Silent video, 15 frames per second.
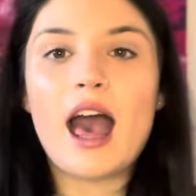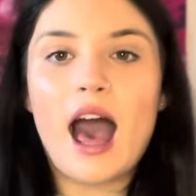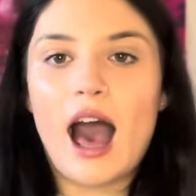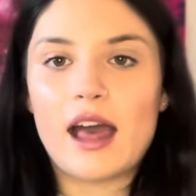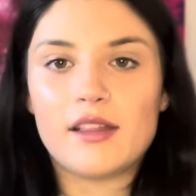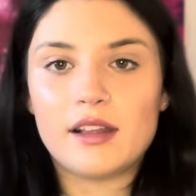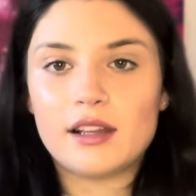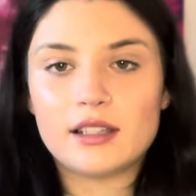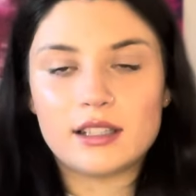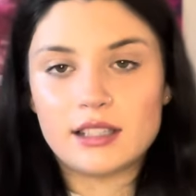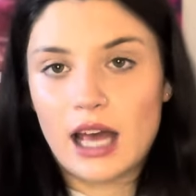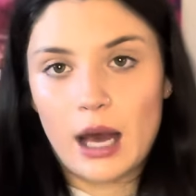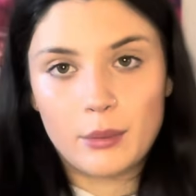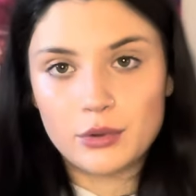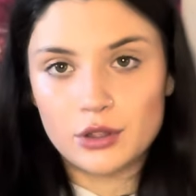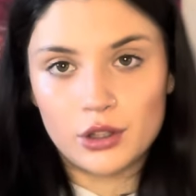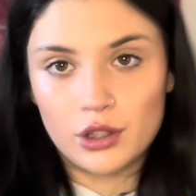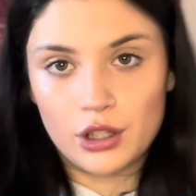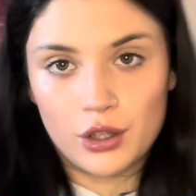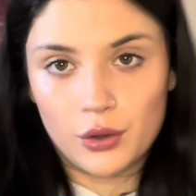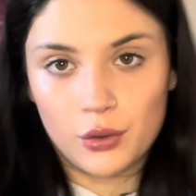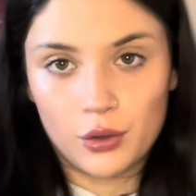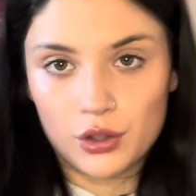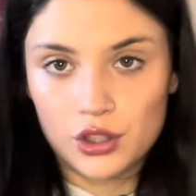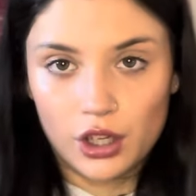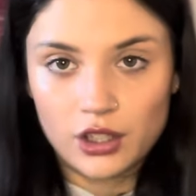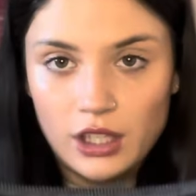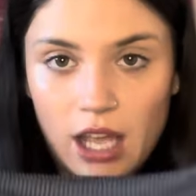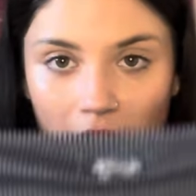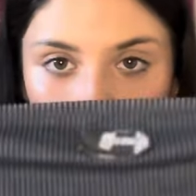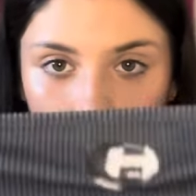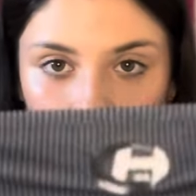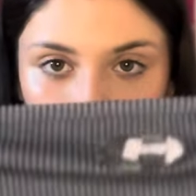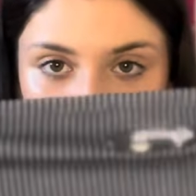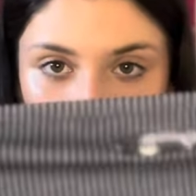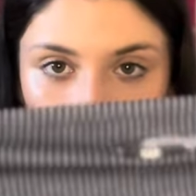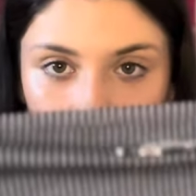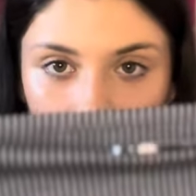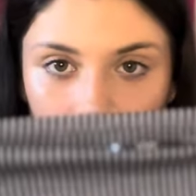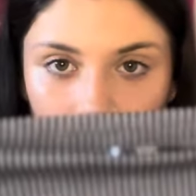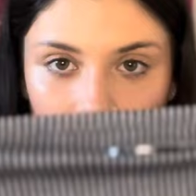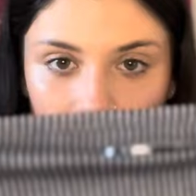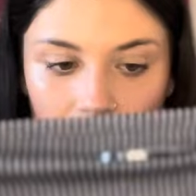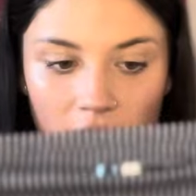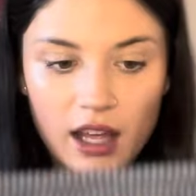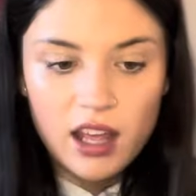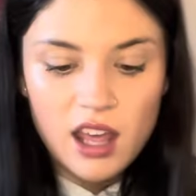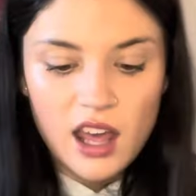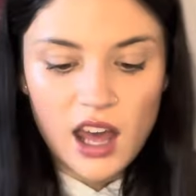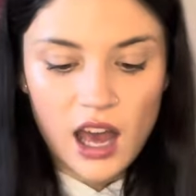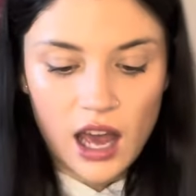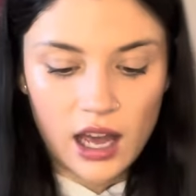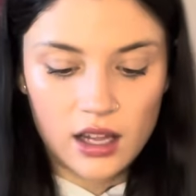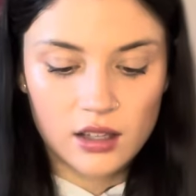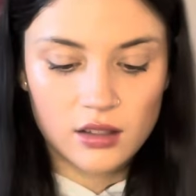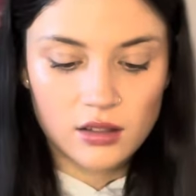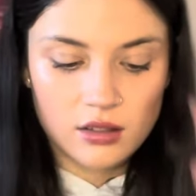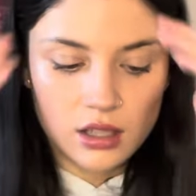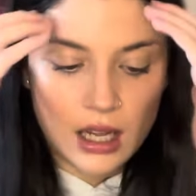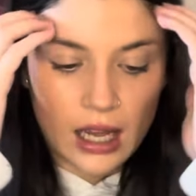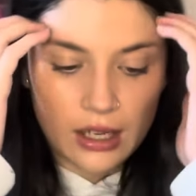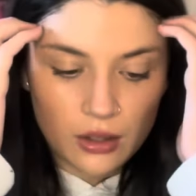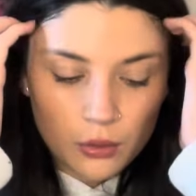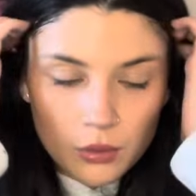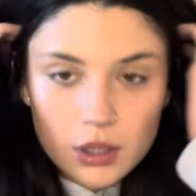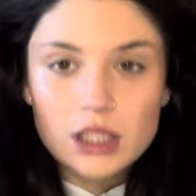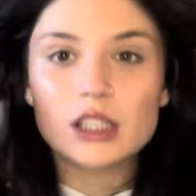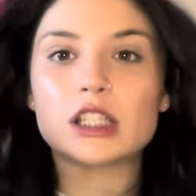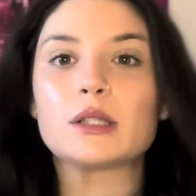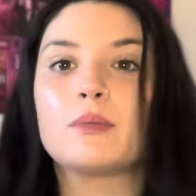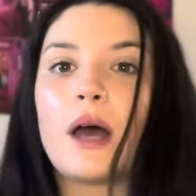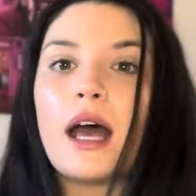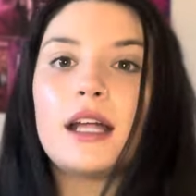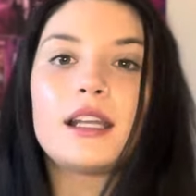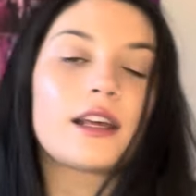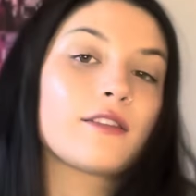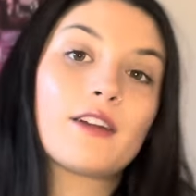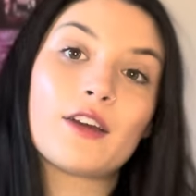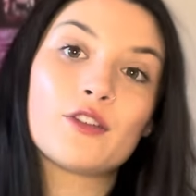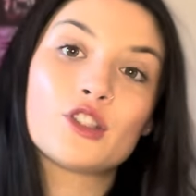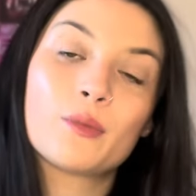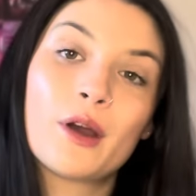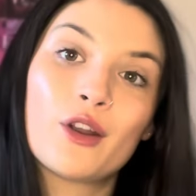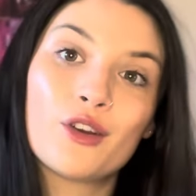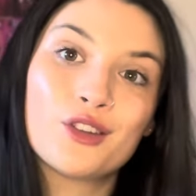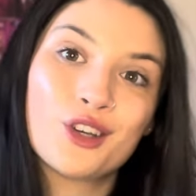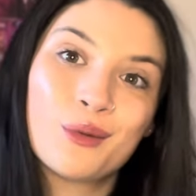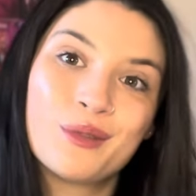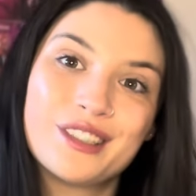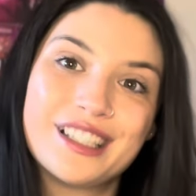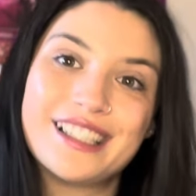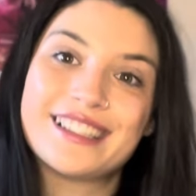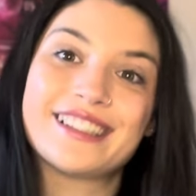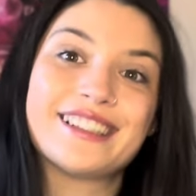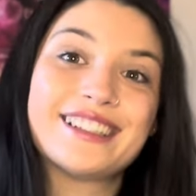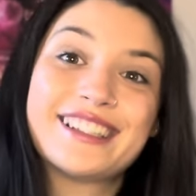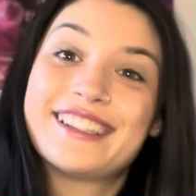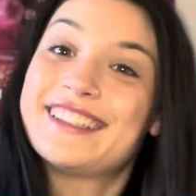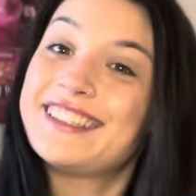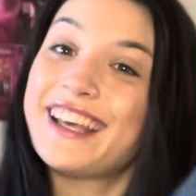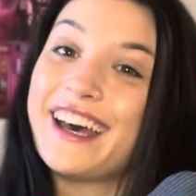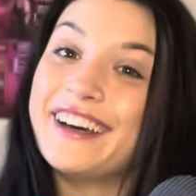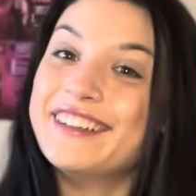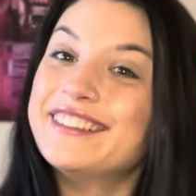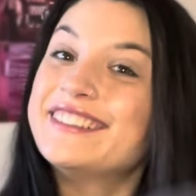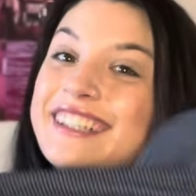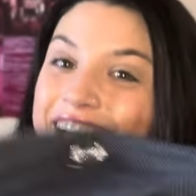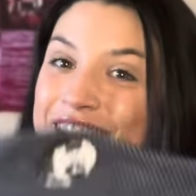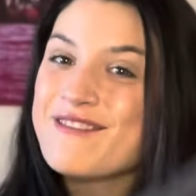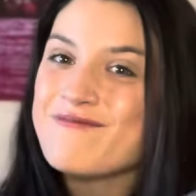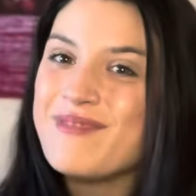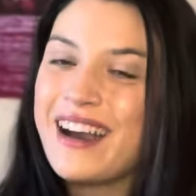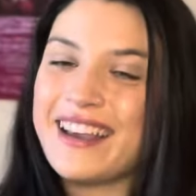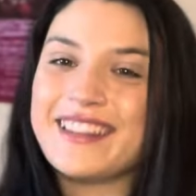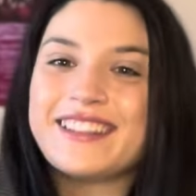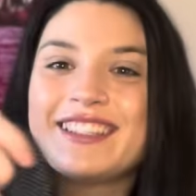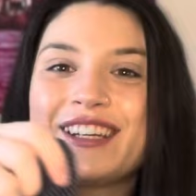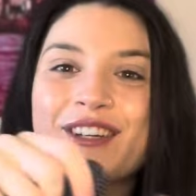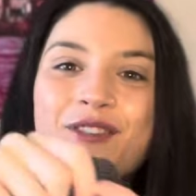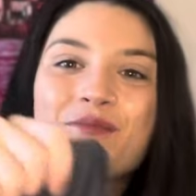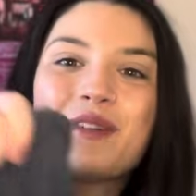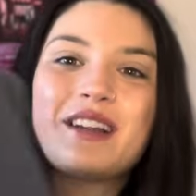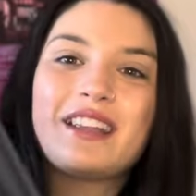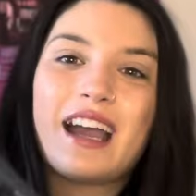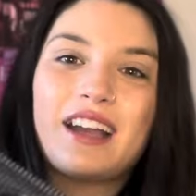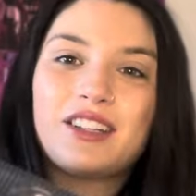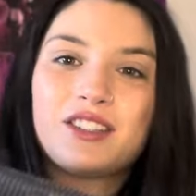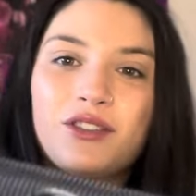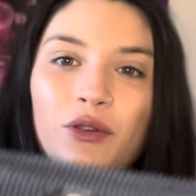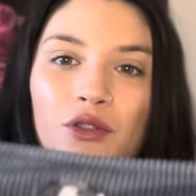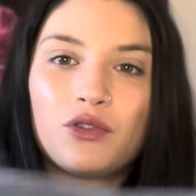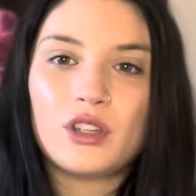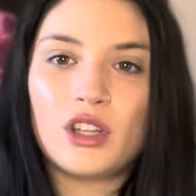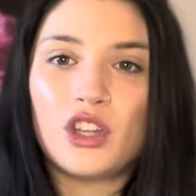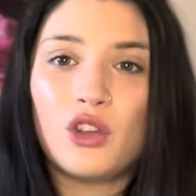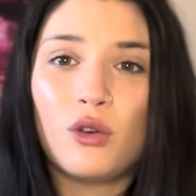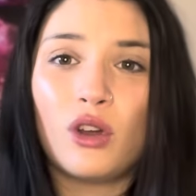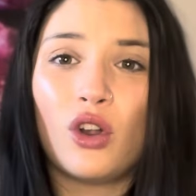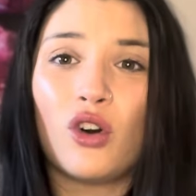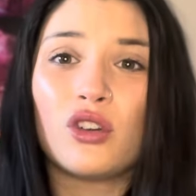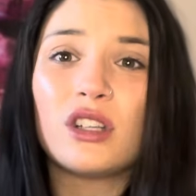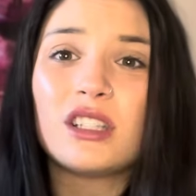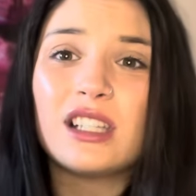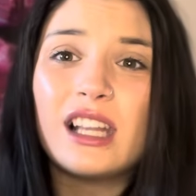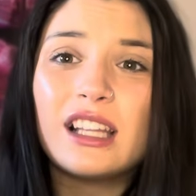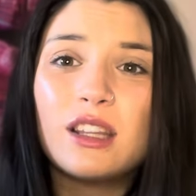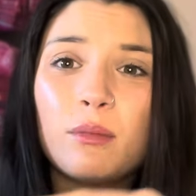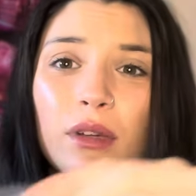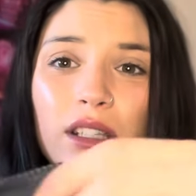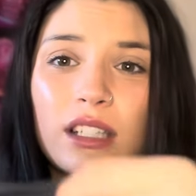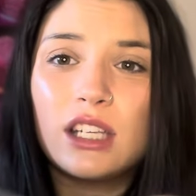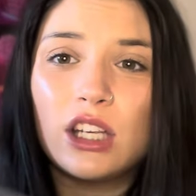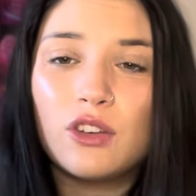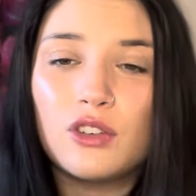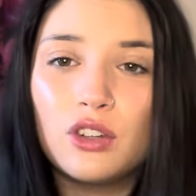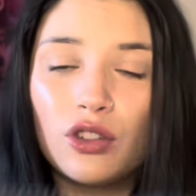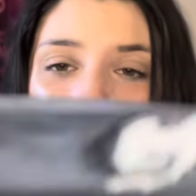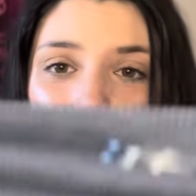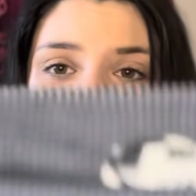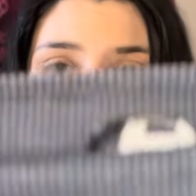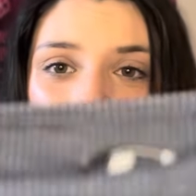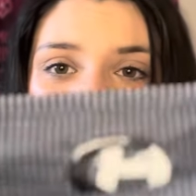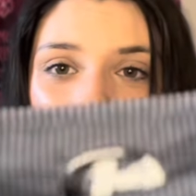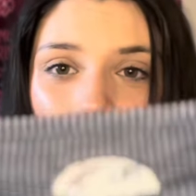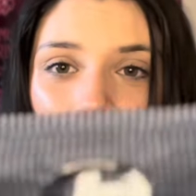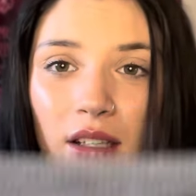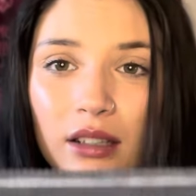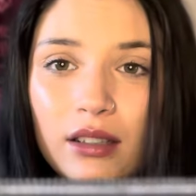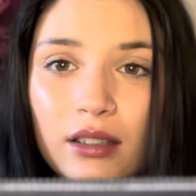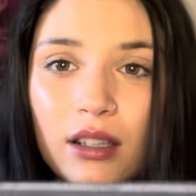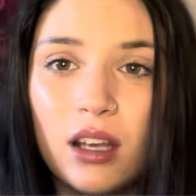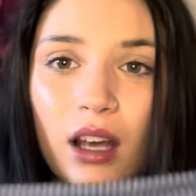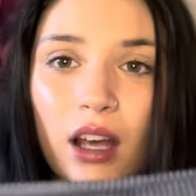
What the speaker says: I think this is absolutely gorgeous. I absolutely love it. And I don't want to spend like £500 on a top in diesel, so buy the dupe. And yeah, I just thought it was really cute. And honestly, like, the material's so nice.